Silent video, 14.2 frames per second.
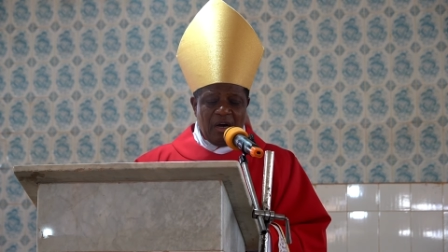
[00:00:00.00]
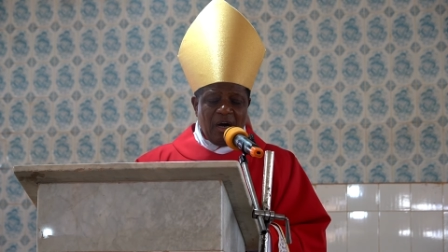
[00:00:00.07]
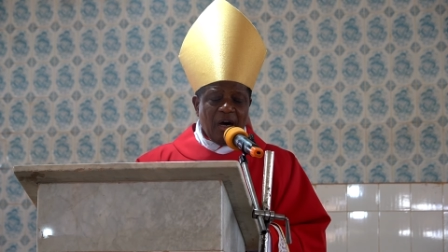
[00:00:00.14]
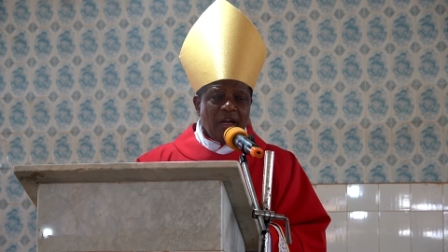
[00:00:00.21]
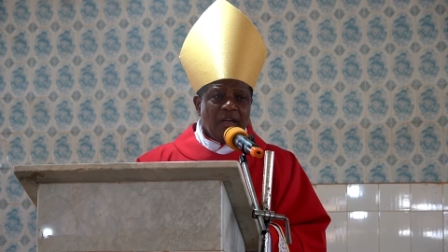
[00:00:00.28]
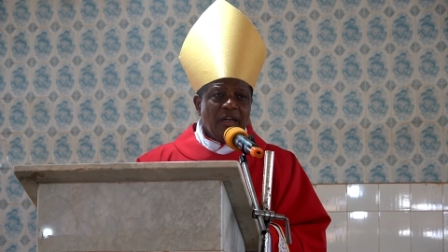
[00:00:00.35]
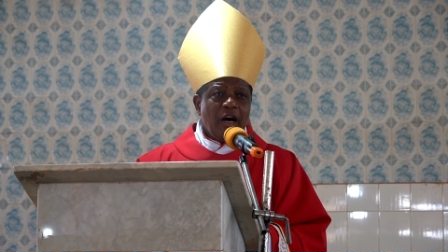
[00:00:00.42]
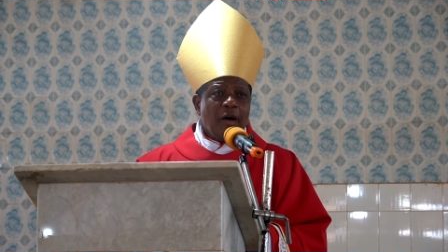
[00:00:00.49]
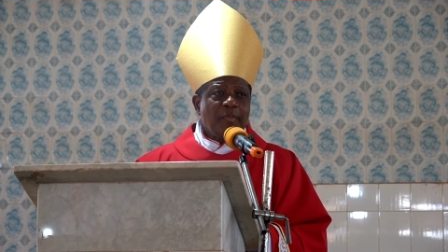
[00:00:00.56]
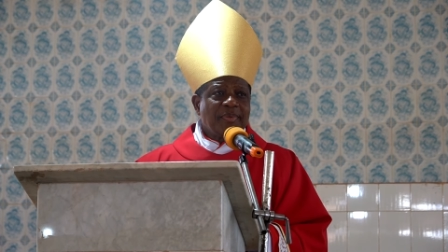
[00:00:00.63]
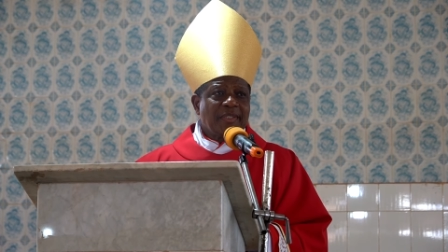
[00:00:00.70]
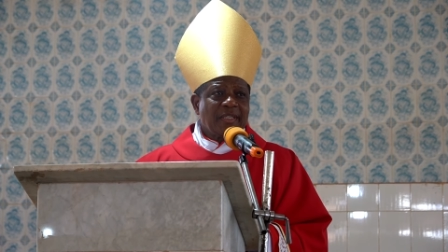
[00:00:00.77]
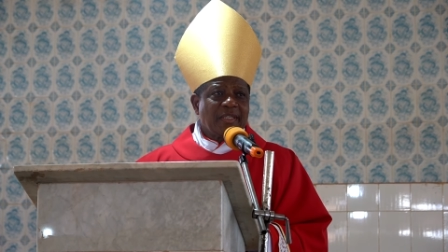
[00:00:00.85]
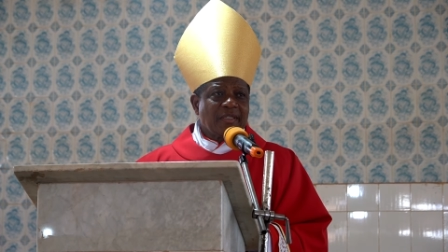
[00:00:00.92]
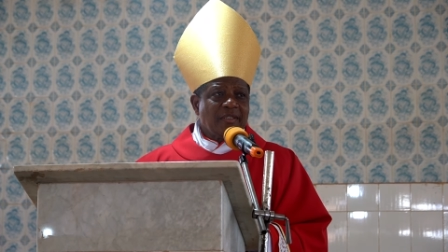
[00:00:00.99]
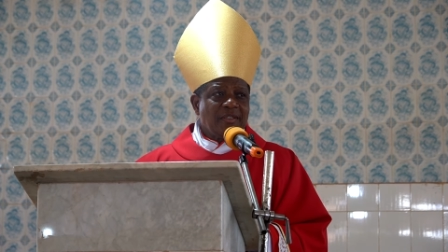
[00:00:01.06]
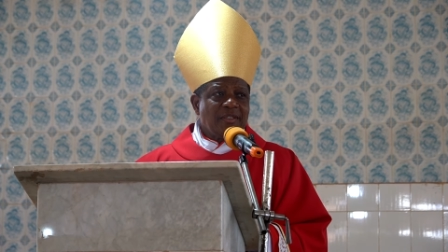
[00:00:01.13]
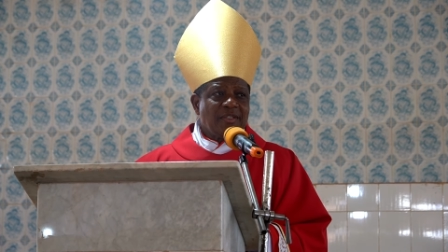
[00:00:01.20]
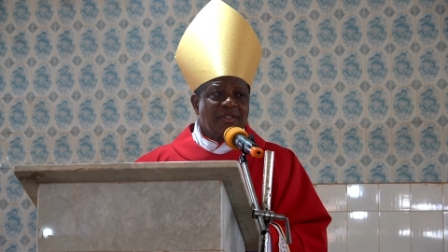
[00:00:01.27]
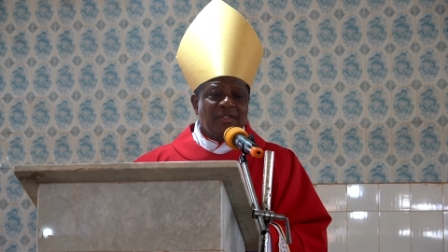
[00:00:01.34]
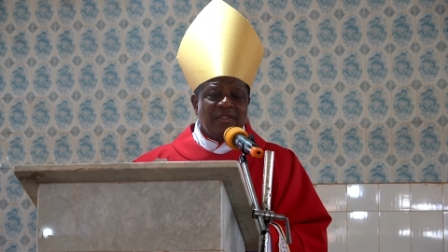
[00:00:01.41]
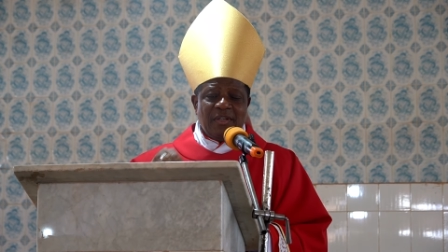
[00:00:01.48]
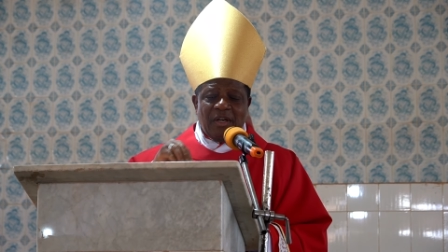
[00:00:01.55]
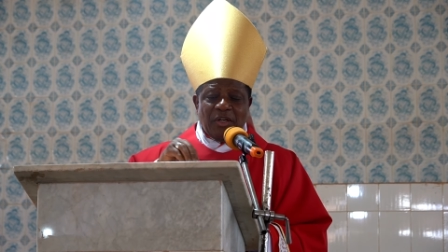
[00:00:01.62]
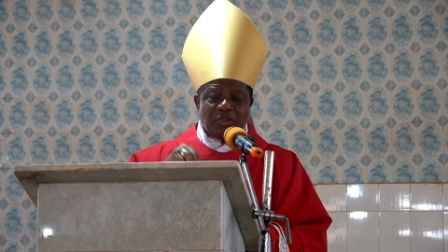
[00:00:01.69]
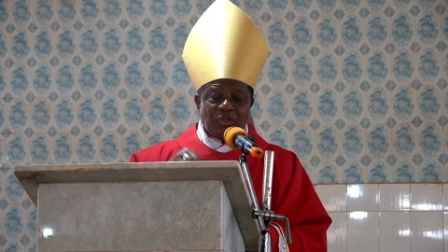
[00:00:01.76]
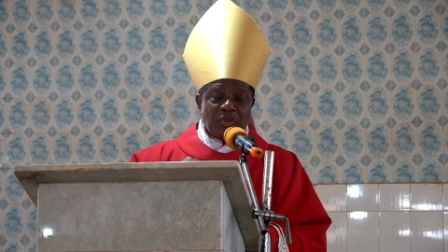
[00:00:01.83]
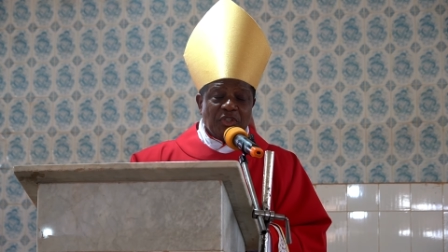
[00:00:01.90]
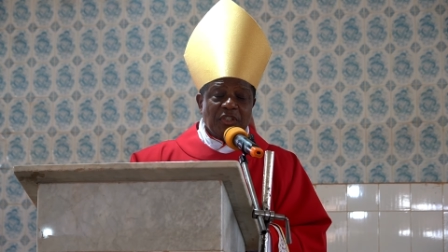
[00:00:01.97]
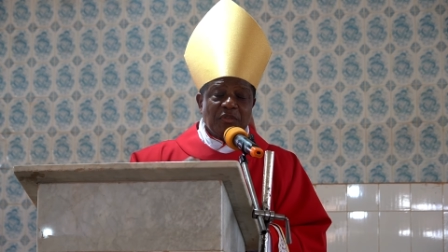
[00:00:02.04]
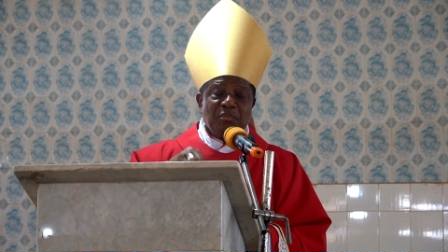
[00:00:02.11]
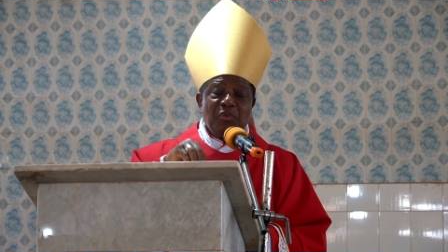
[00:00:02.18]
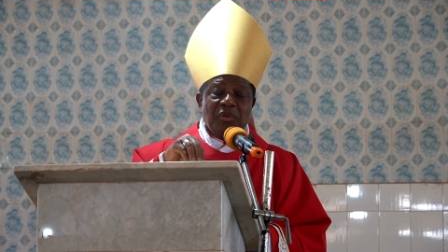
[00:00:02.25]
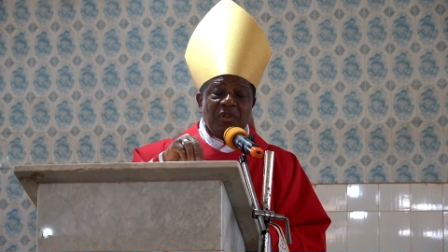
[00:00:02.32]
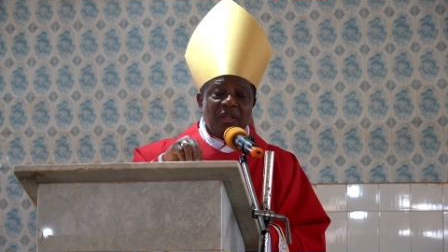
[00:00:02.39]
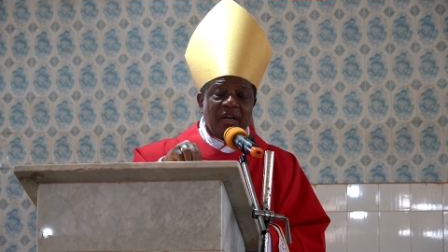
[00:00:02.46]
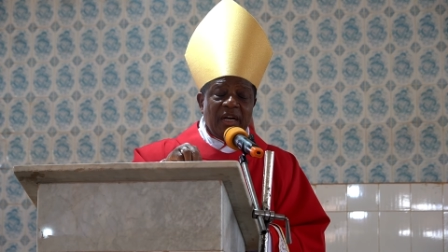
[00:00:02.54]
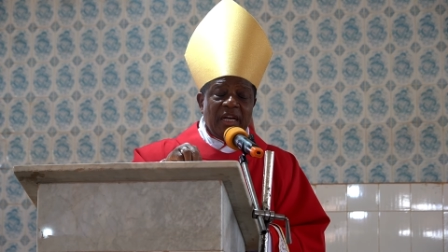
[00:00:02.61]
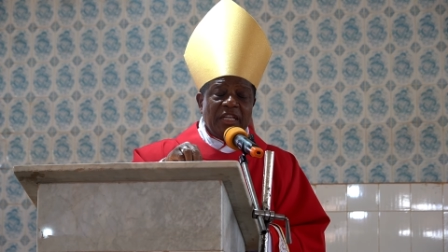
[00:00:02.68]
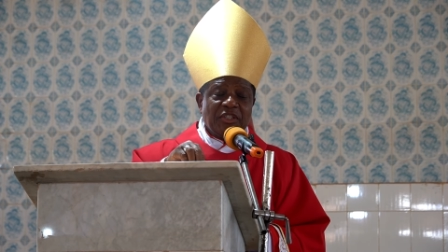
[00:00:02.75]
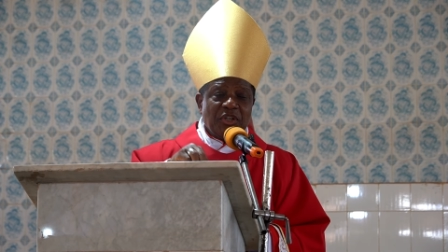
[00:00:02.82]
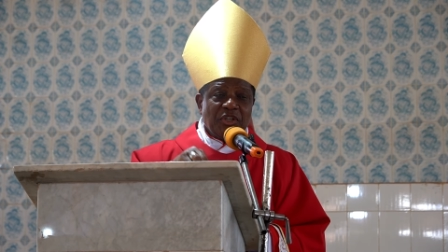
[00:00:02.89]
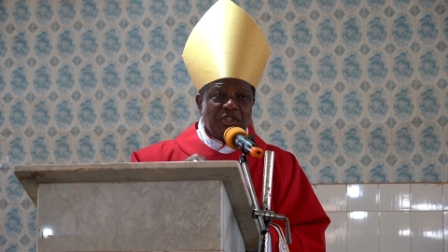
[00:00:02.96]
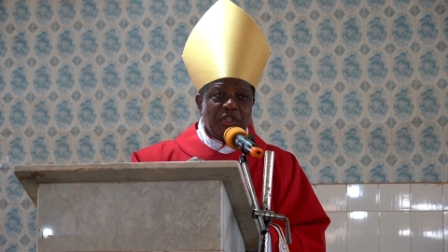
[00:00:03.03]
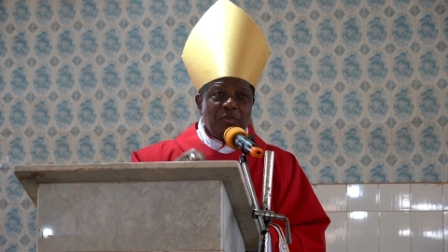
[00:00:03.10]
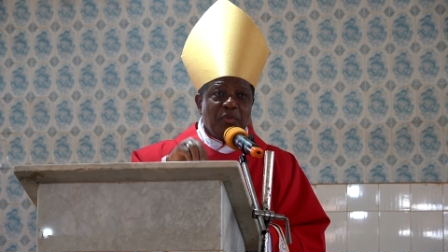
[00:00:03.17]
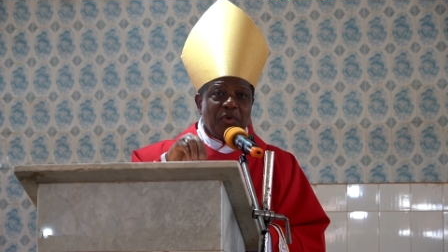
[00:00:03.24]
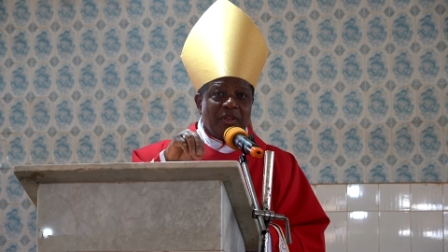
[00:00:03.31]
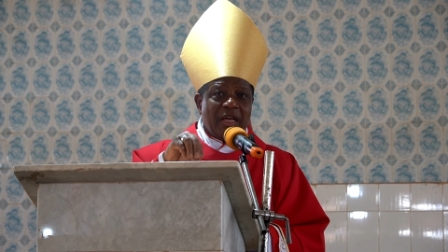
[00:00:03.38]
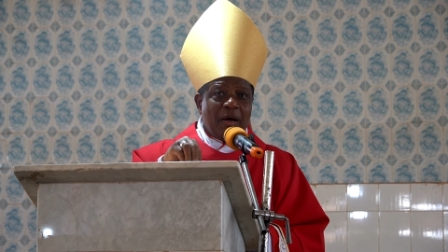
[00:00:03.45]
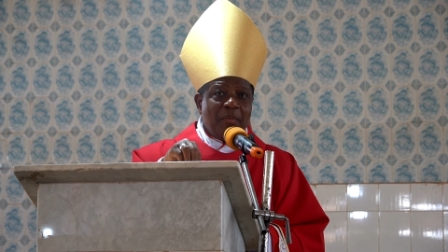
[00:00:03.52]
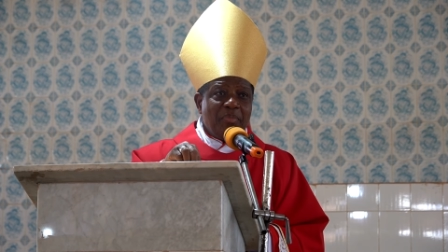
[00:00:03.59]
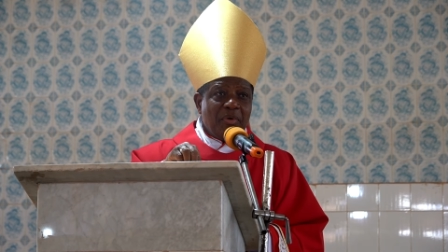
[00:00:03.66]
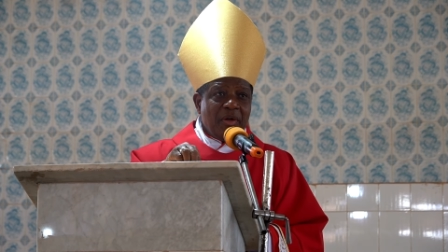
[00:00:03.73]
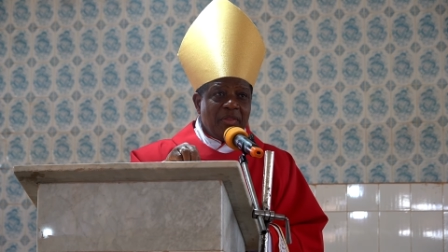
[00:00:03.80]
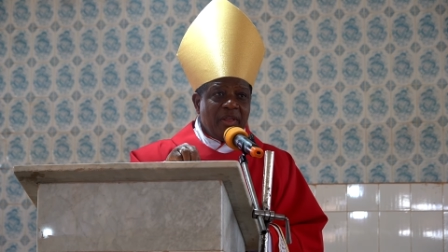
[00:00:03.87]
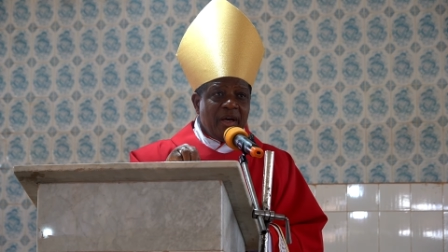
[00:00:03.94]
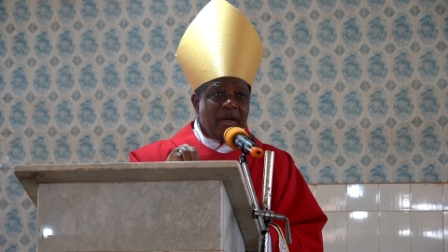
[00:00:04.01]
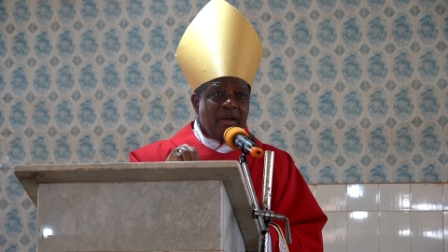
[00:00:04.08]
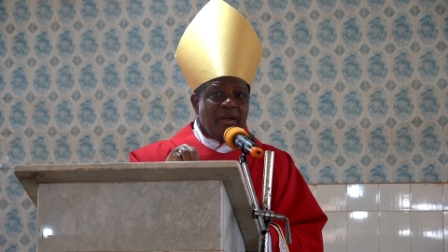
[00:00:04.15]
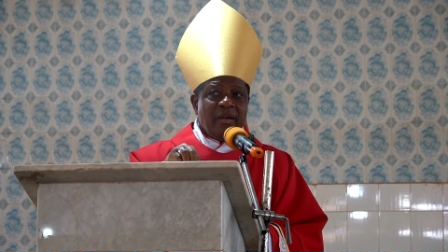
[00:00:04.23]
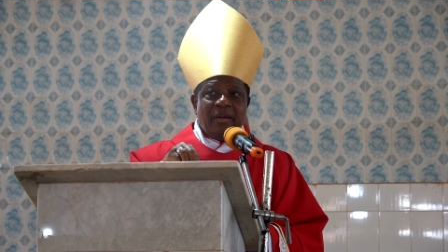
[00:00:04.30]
all obstacles to smooth relationship with our brother,